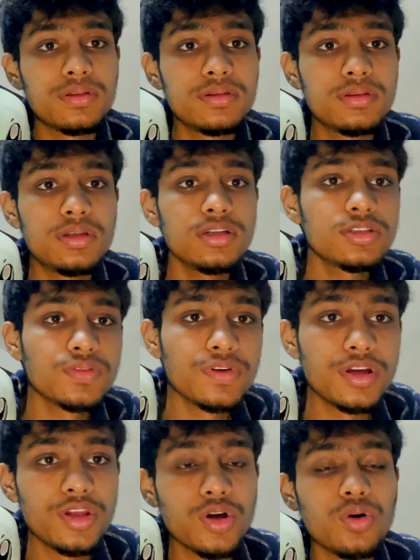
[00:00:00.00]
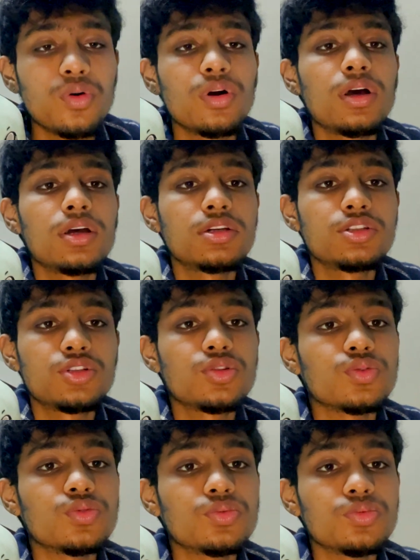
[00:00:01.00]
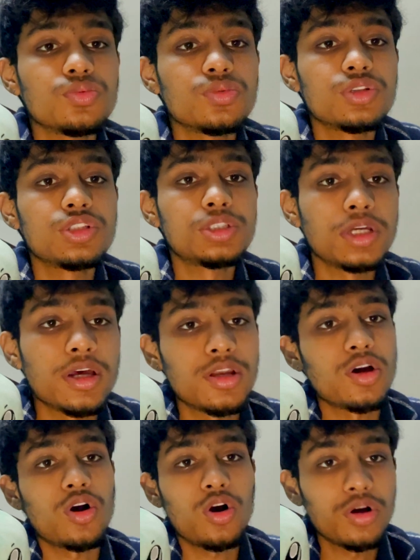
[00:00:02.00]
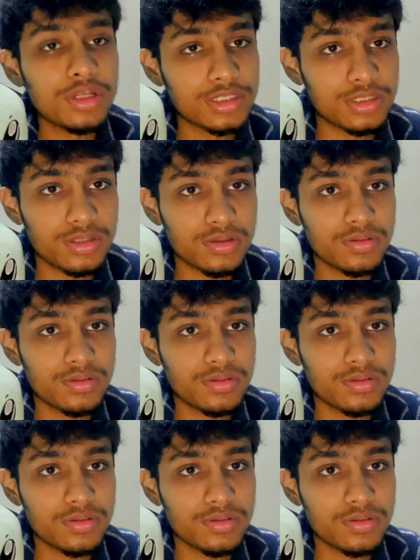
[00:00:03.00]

This video is to share honest,